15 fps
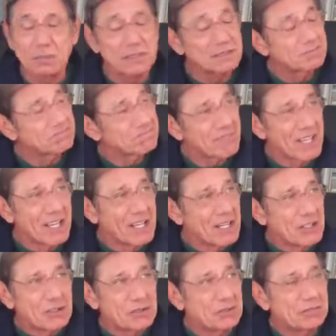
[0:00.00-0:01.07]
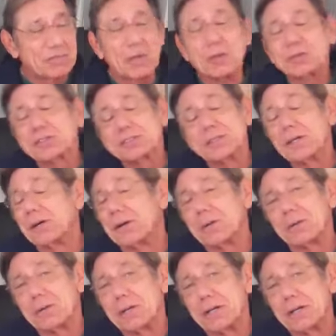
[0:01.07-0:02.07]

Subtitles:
But you folks know,